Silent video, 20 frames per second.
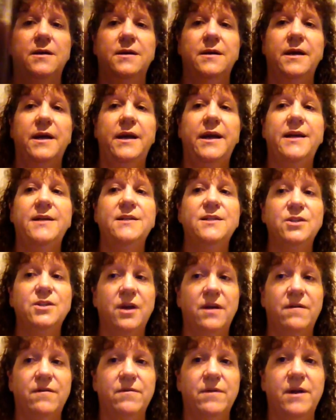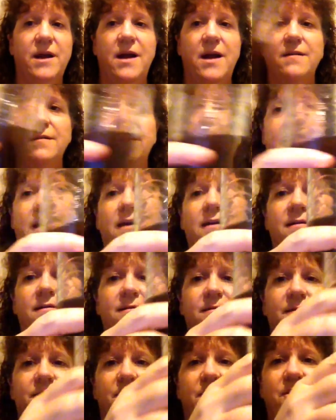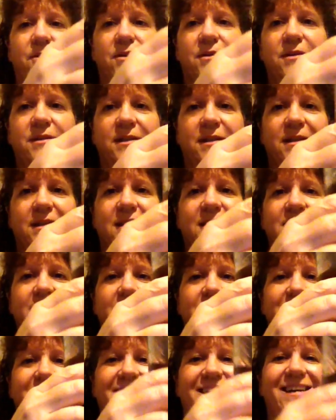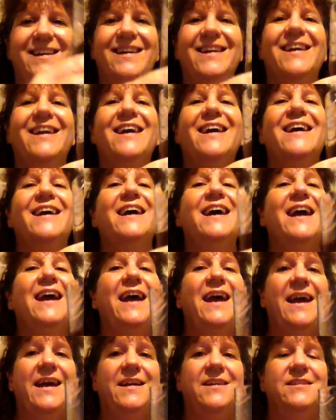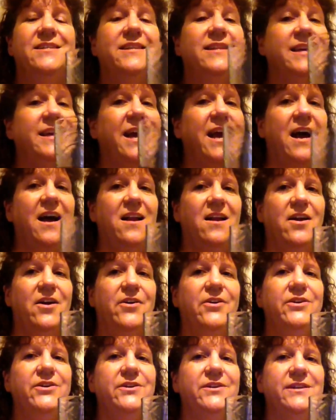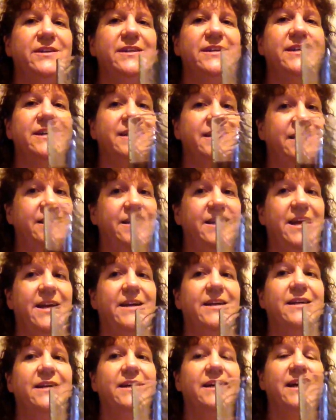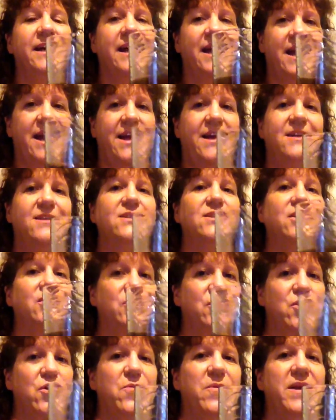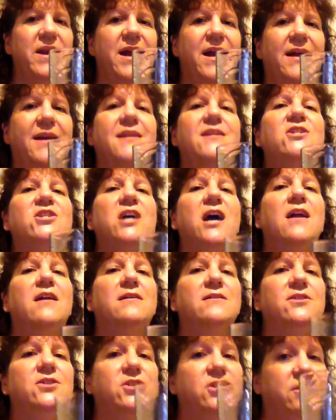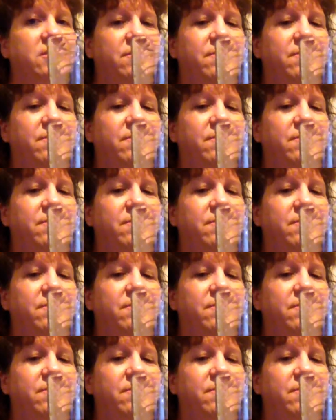here's to everyone out there. You can see this. And the Aloe Neck and Nominate Challenge.